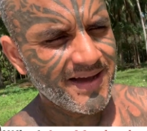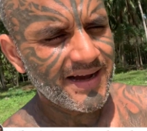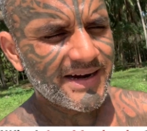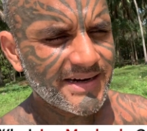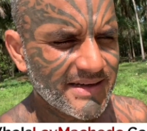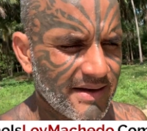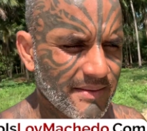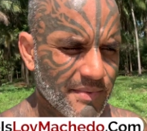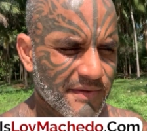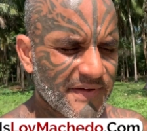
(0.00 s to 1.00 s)
I had a
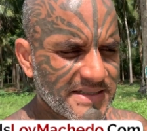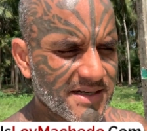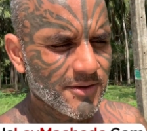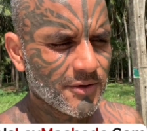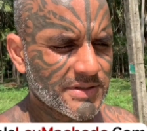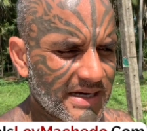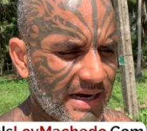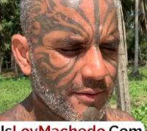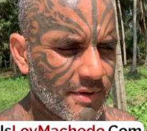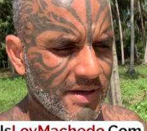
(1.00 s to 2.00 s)
professional coach. I
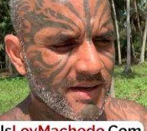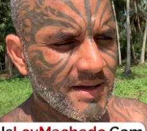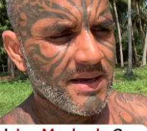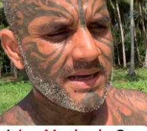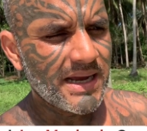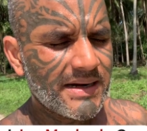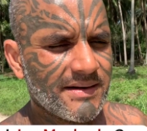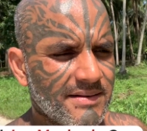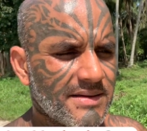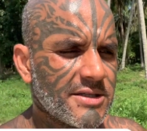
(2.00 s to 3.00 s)
would. And
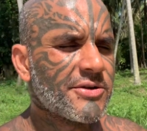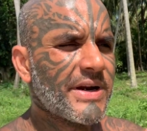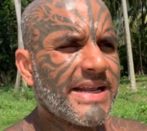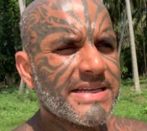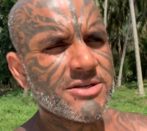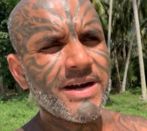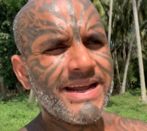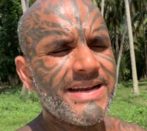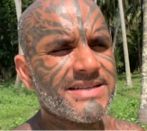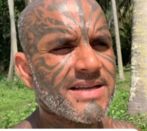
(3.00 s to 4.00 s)
the training is not
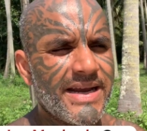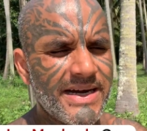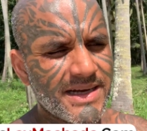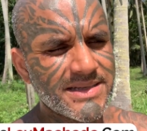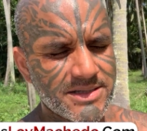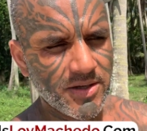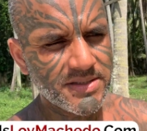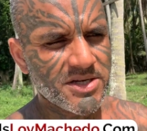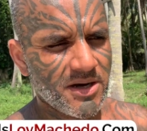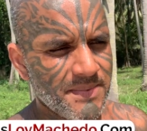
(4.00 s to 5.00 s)
eight, eight hours
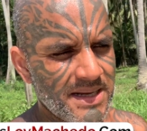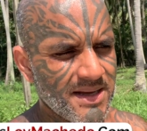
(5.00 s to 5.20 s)
non-stop.